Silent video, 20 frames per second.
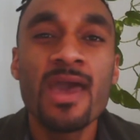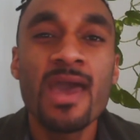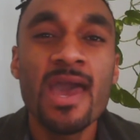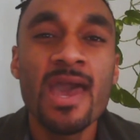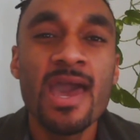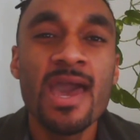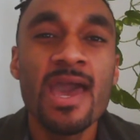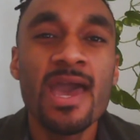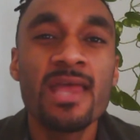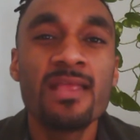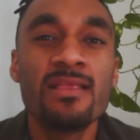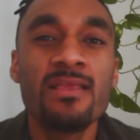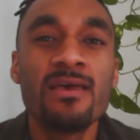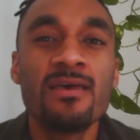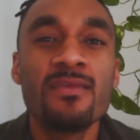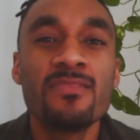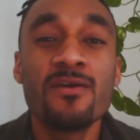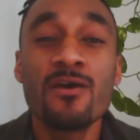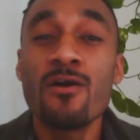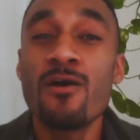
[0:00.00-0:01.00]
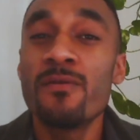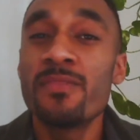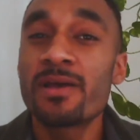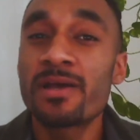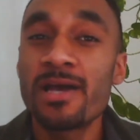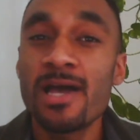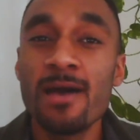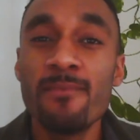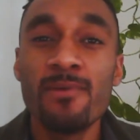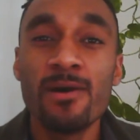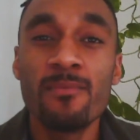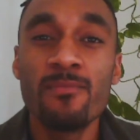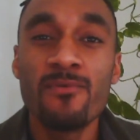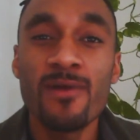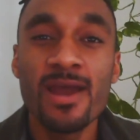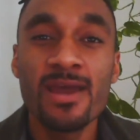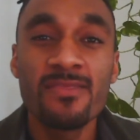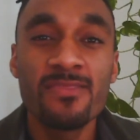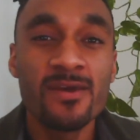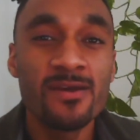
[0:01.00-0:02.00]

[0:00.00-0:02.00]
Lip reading: and they're on the come up, right?